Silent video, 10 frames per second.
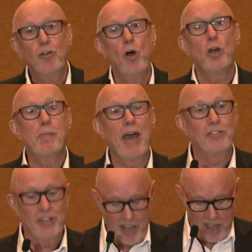heard
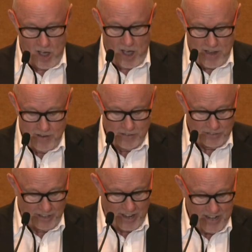about DAI
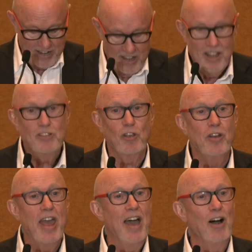today. So
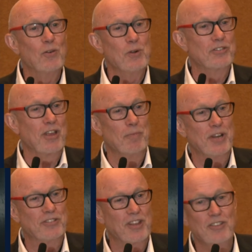now when
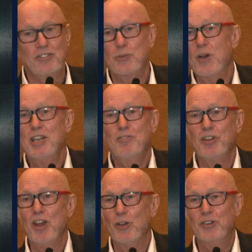somebody says, do any of
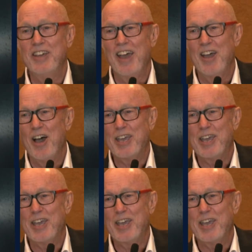you know DAI